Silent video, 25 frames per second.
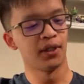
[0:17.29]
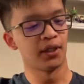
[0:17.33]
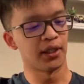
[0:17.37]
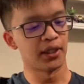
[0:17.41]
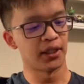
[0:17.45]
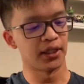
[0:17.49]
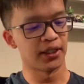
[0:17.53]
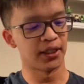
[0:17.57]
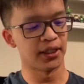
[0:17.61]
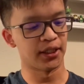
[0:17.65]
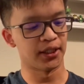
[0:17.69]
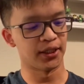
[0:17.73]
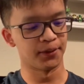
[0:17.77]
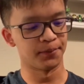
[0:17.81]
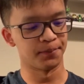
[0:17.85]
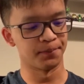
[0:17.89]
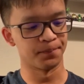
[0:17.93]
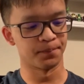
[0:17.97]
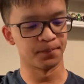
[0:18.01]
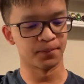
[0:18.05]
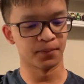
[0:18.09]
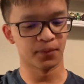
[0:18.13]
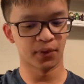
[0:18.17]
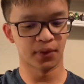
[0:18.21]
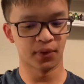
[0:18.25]

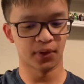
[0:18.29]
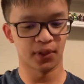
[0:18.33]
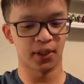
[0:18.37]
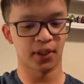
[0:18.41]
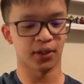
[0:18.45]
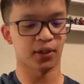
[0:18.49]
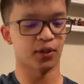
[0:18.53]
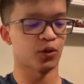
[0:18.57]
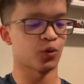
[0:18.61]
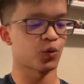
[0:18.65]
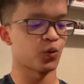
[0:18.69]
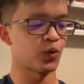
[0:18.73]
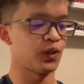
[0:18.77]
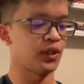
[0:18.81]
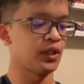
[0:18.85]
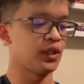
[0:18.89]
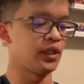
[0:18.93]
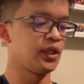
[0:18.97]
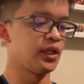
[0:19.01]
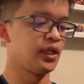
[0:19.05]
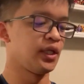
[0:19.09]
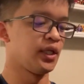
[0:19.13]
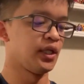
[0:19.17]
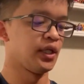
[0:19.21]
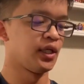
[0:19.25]
The other
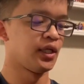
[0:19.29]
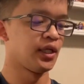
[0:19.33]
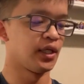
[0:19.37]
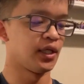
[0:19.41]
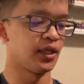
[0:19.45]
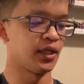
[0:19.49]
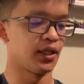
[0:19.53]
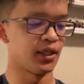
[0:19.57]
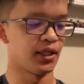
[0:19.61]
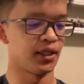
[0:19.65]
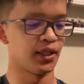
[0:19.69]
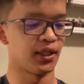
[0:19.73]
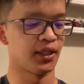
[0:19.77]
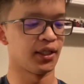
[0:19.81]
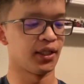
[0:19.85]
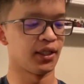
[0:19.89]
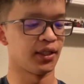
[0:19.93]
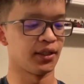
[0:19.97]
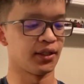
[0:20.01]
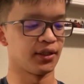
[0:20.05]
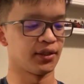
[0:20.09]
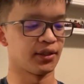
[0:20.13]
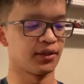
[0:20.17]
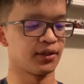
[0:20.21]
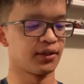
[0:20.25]
three,
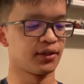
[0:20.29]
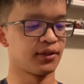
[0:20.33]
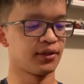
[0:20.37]
I